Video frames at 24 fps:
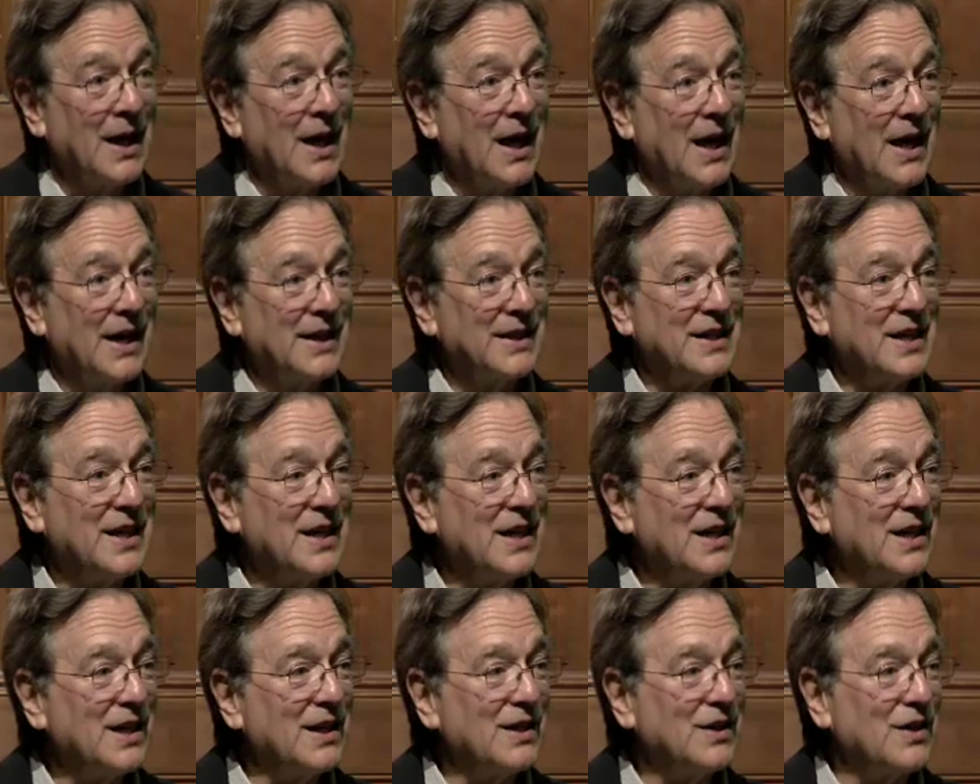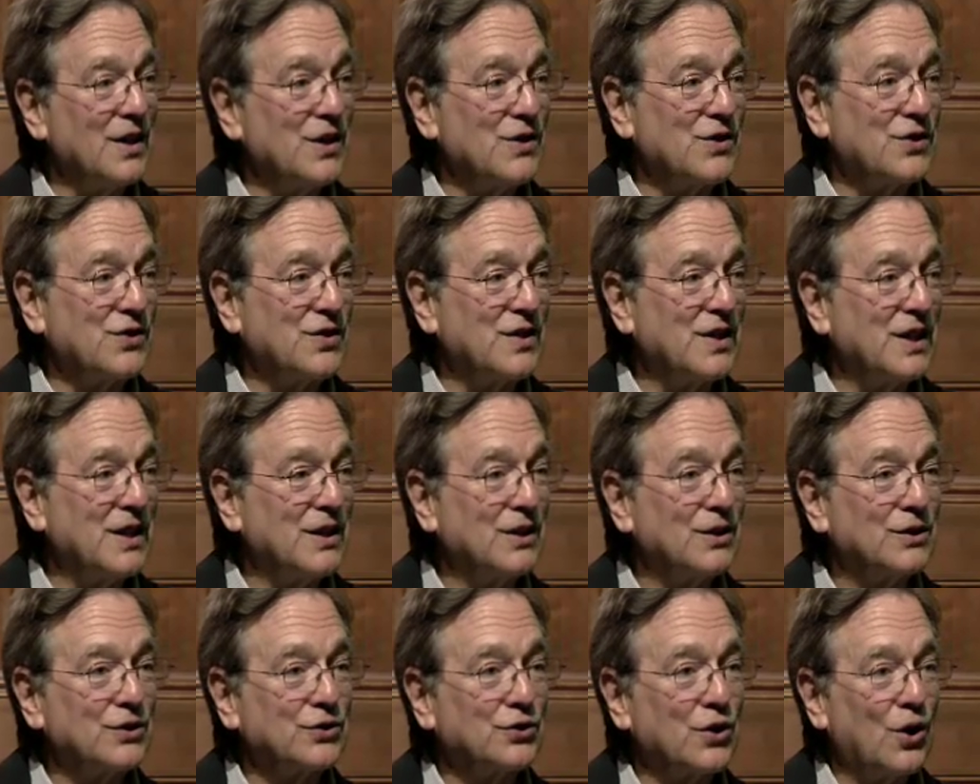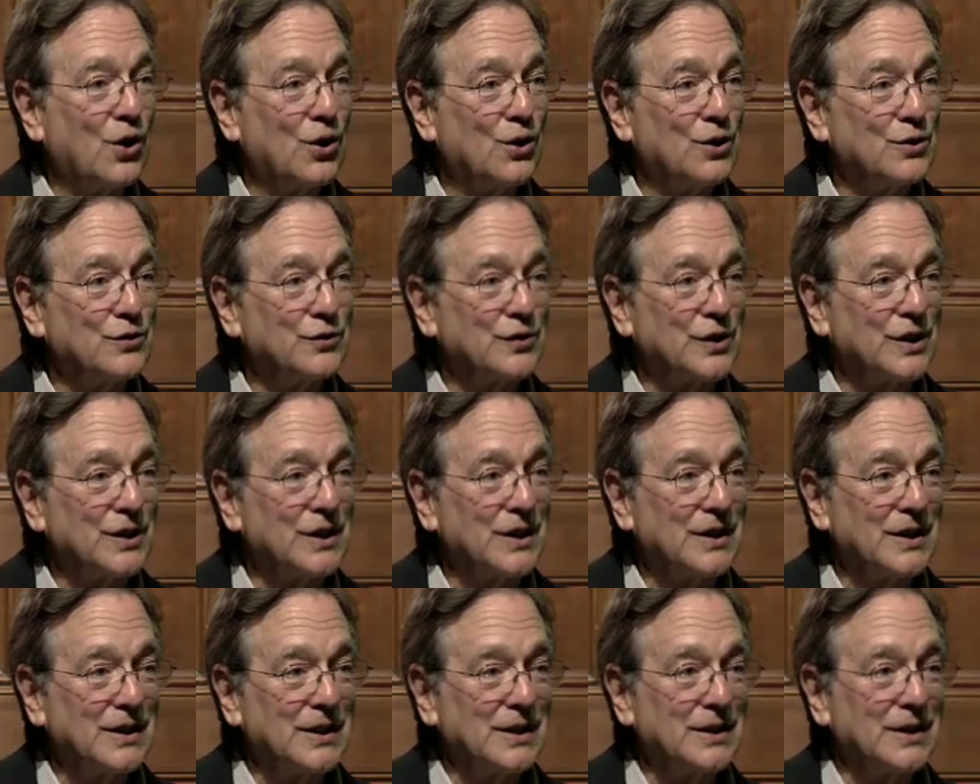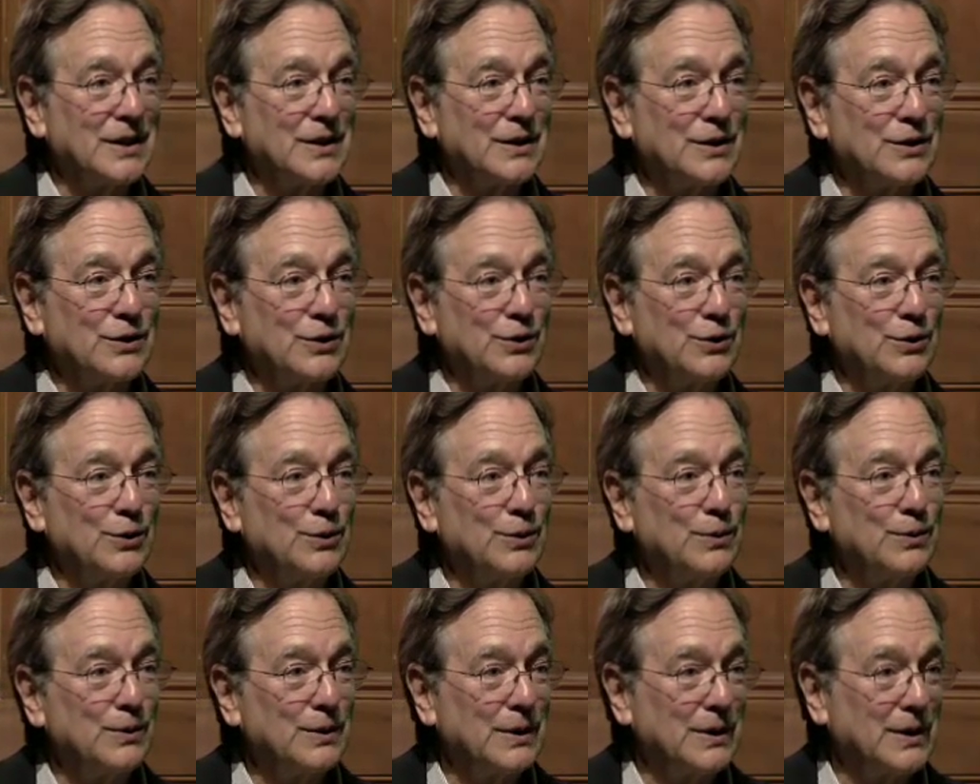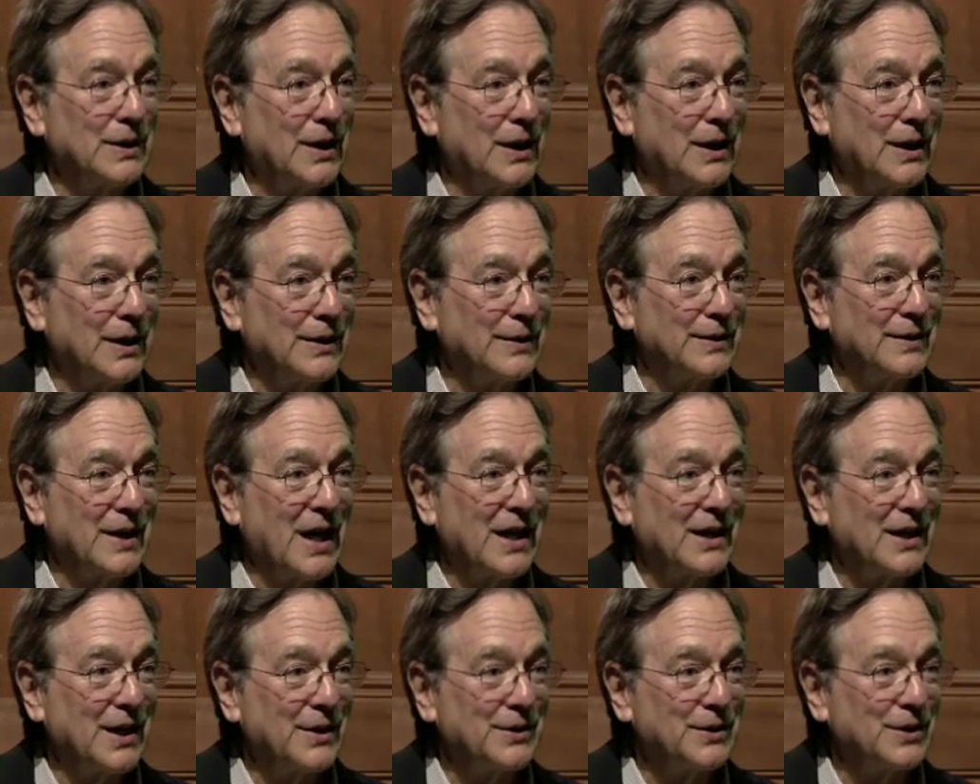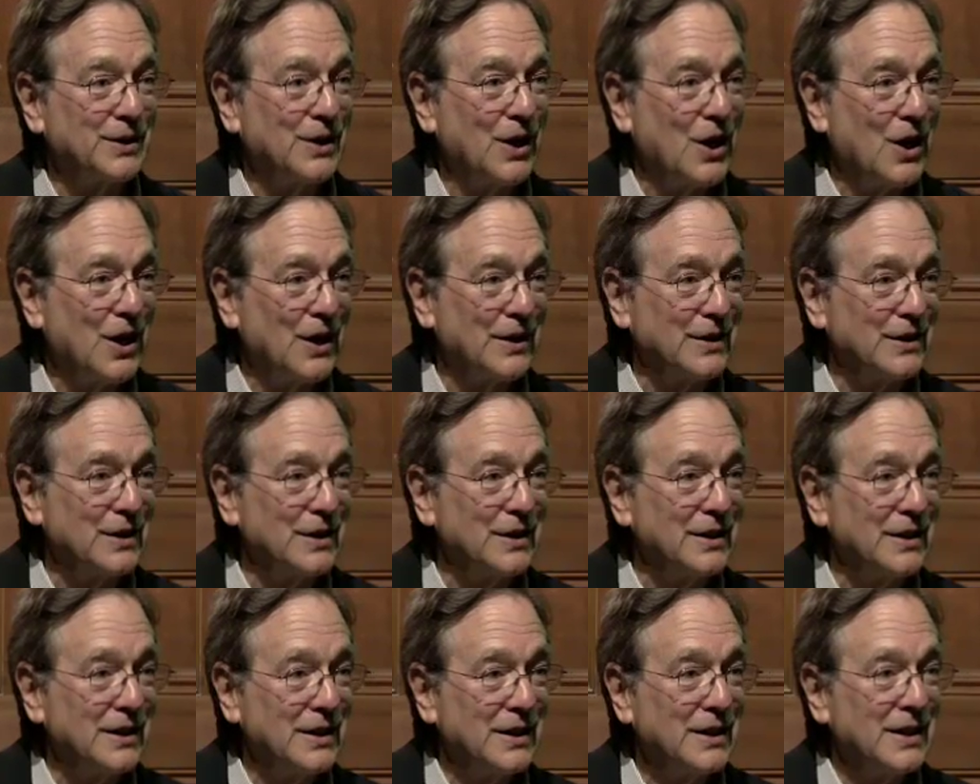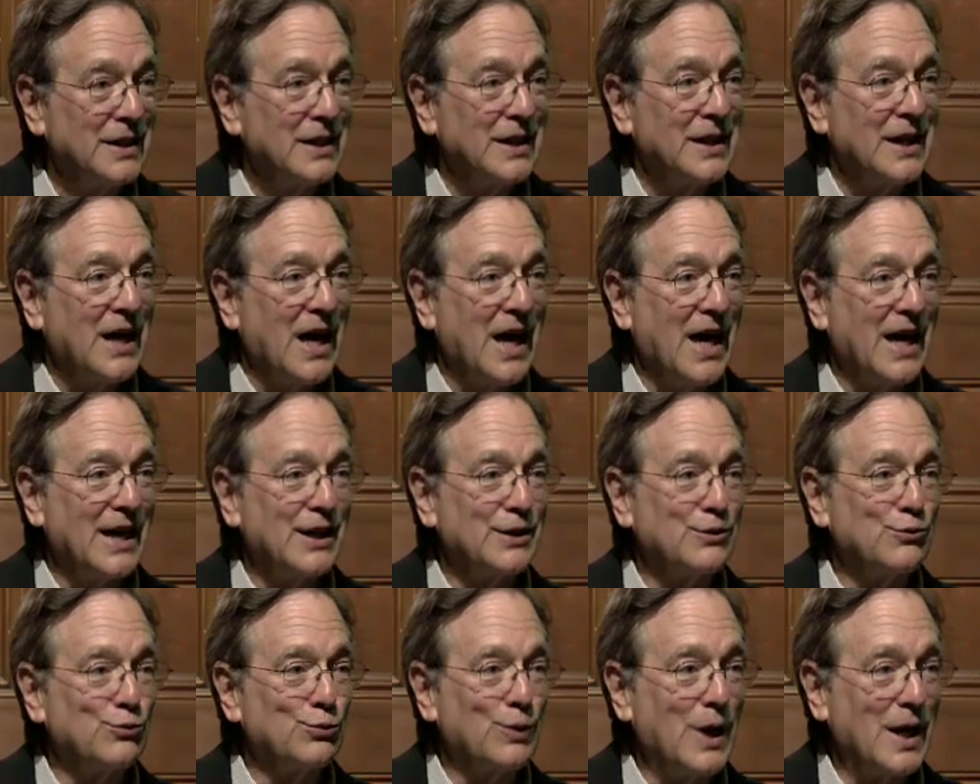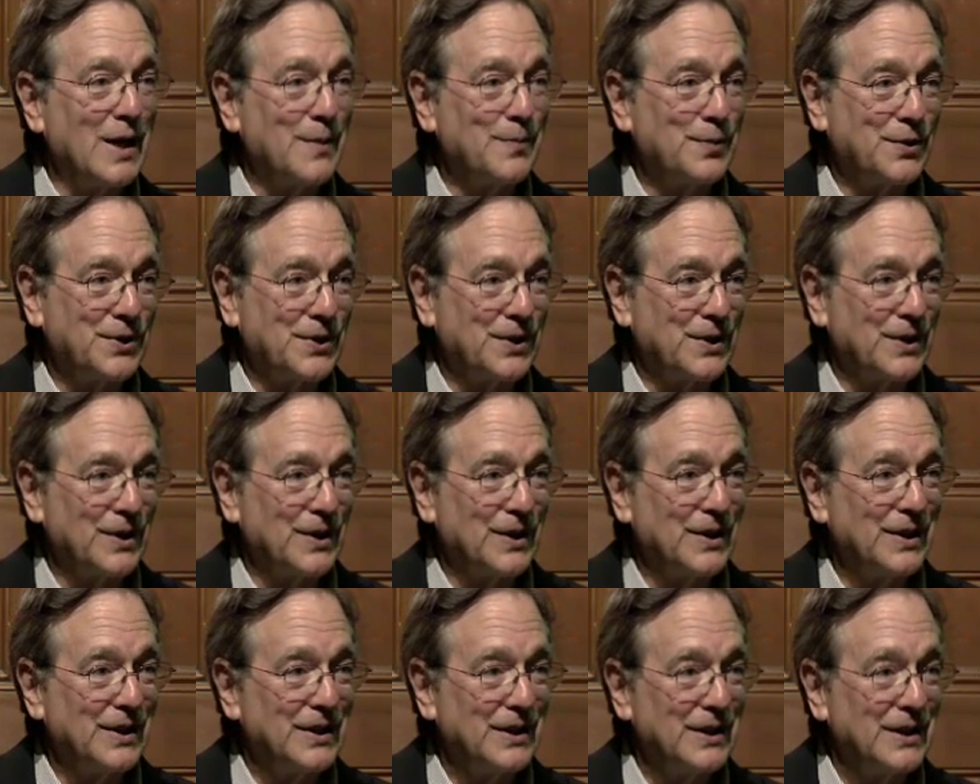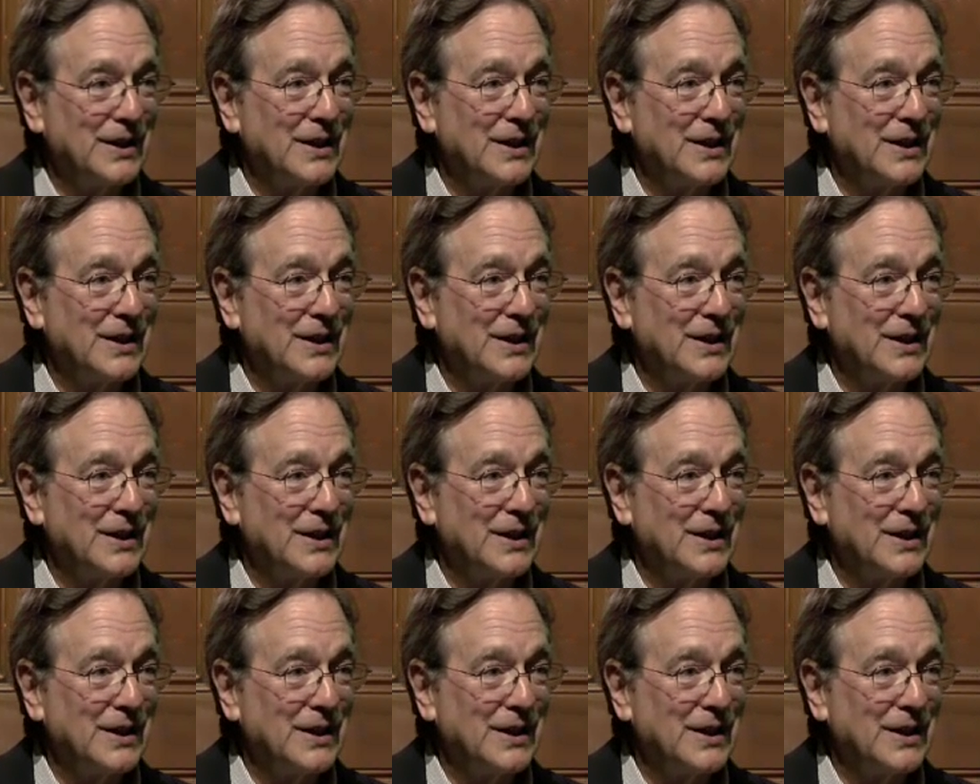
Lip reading: And he steals over to that other garden and rapes her,